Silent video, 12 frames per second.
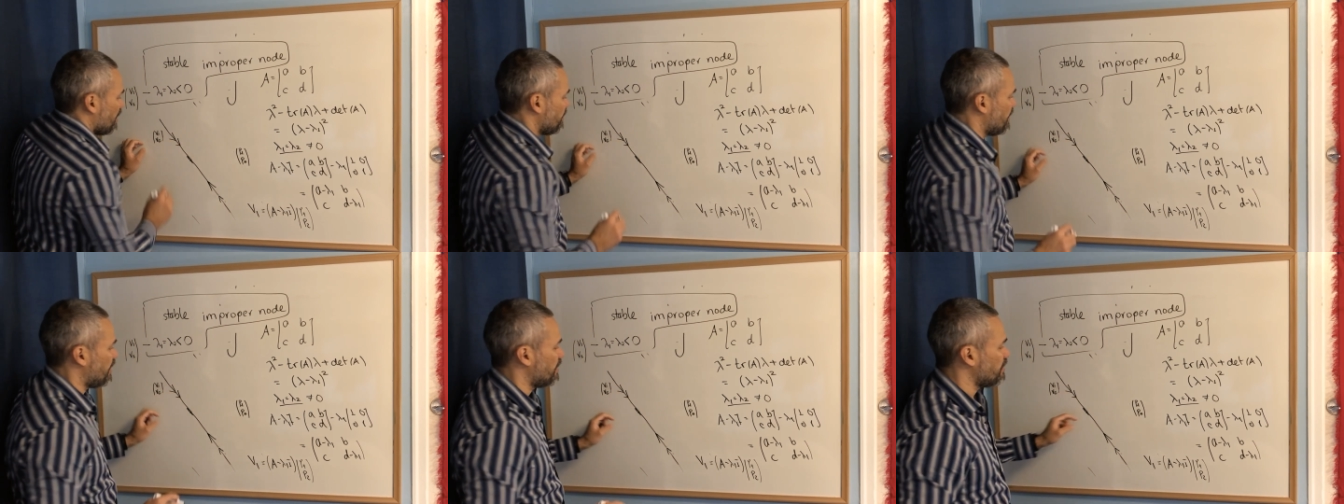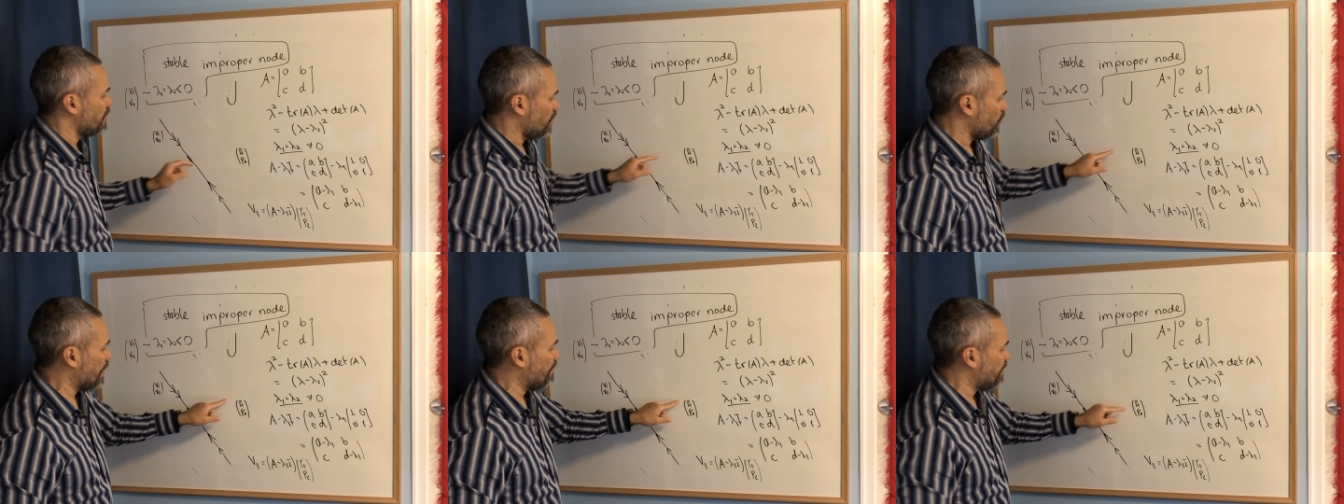and then
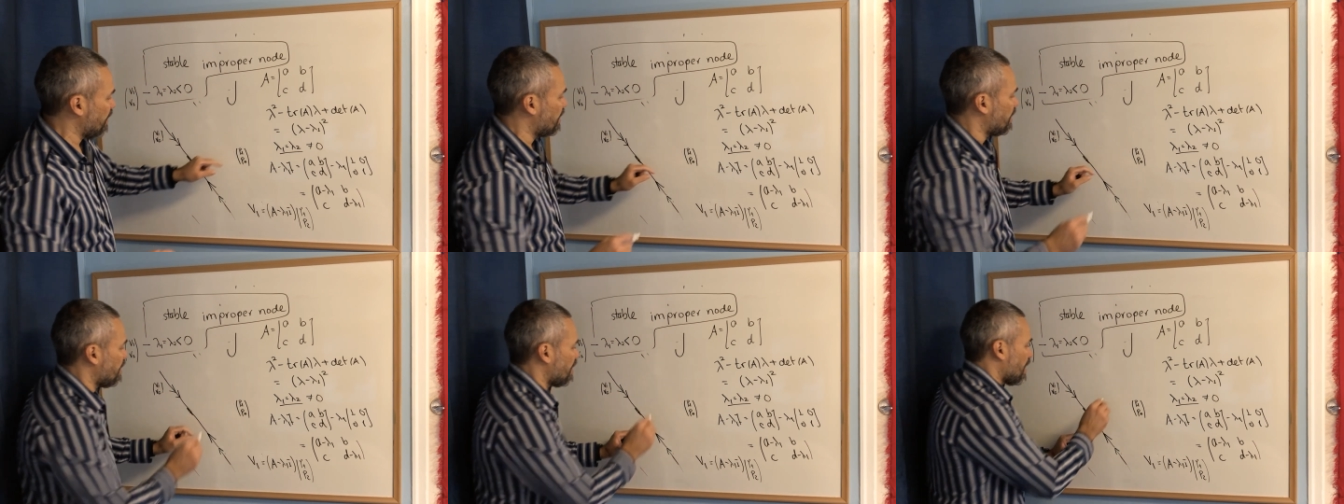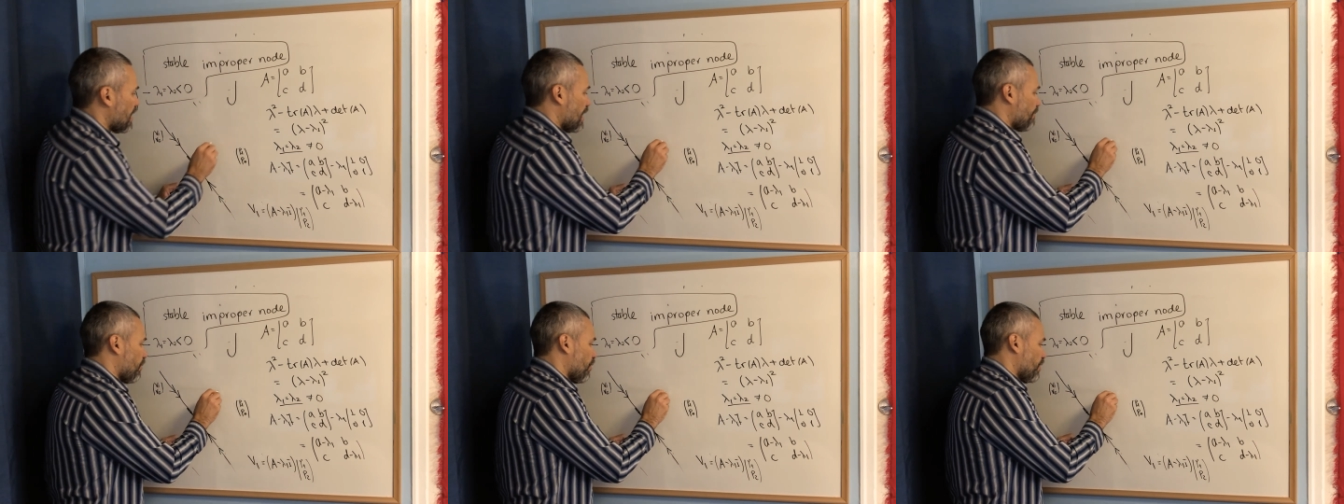we pick
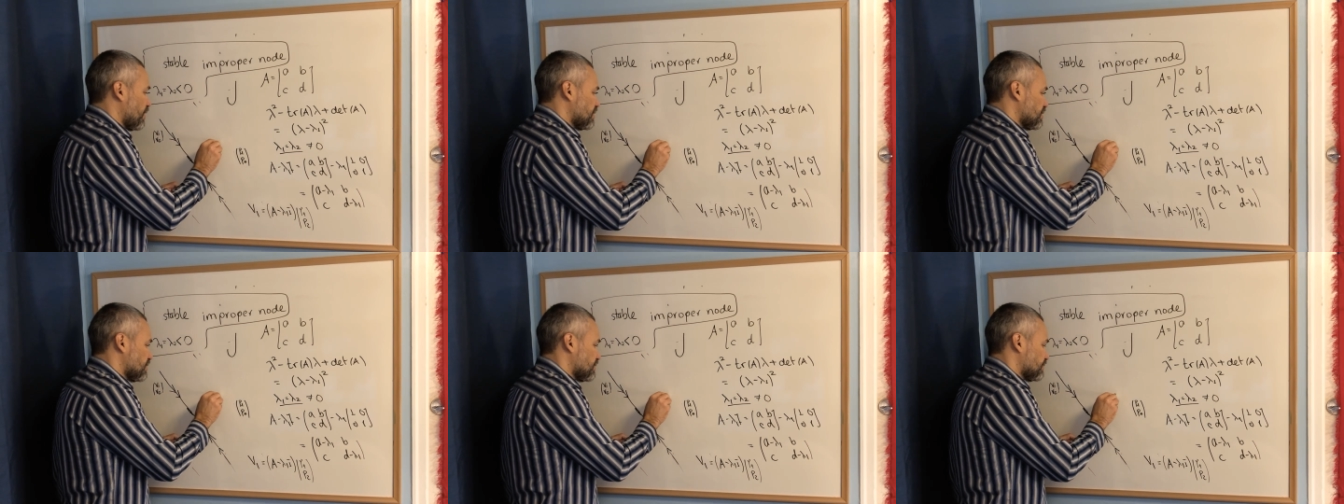a point